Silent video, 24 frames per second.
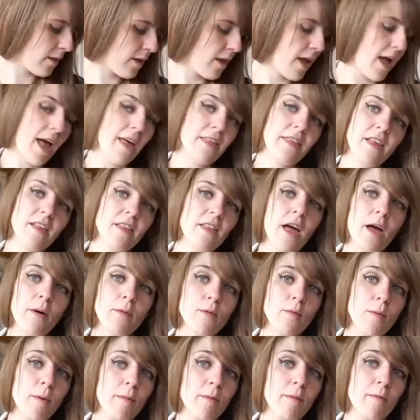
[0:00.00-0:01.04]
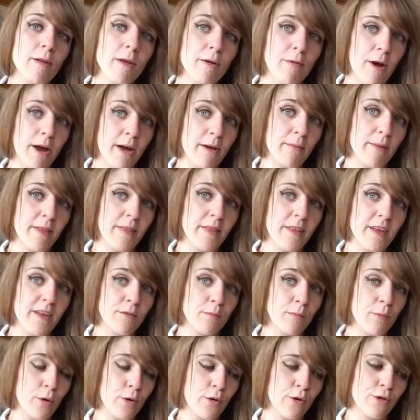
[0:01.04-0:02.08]
I think that I would probably recommend these
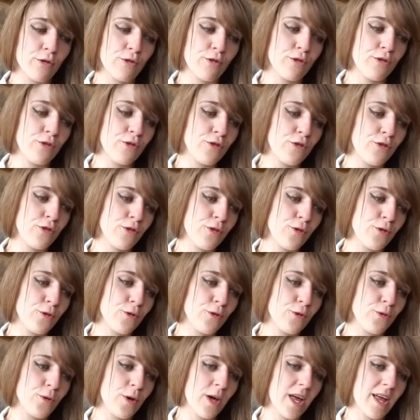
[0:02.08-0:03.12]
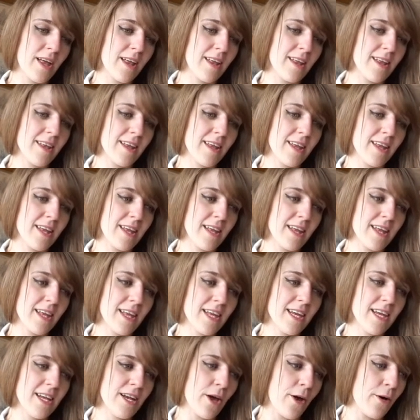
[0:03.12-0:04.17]
books to,
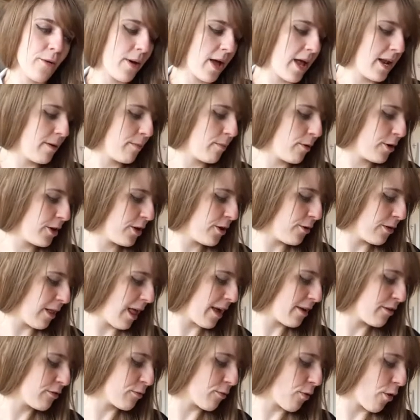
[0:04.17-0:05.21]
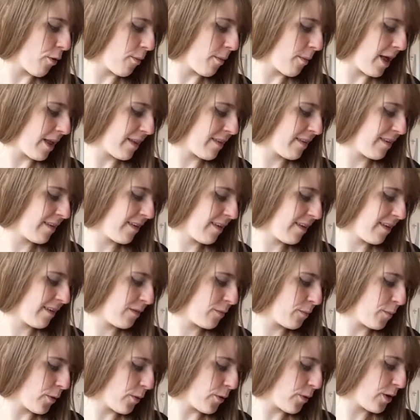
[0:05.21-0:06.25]
you know, anybody who likes romances,
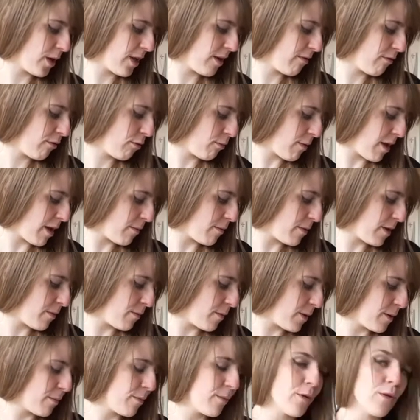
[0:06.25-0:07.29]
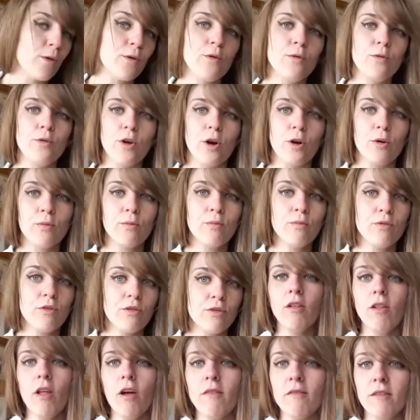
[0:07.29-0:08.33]
but even maybe people who don't.
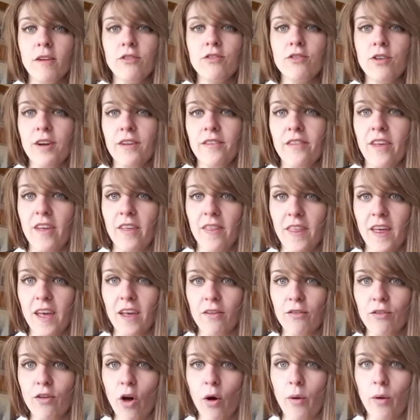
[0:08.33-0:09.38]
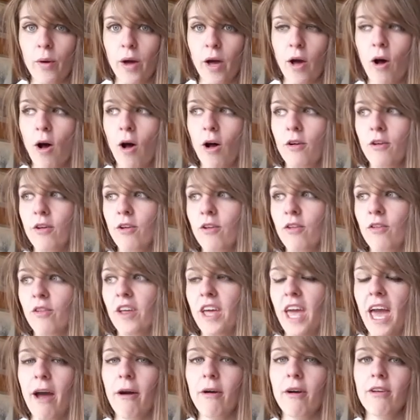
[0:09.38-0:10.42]
A lot of interesting things going on, and the
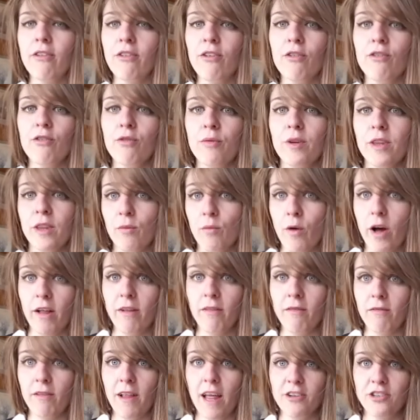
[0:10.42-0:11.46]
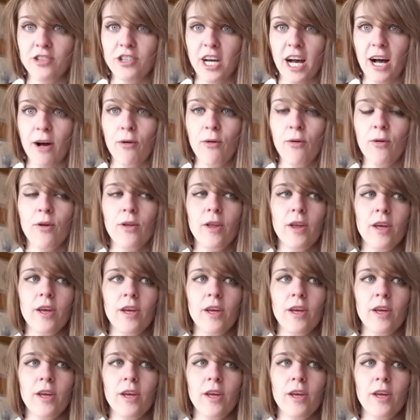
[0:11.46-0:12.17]
characters are really well fleshed out.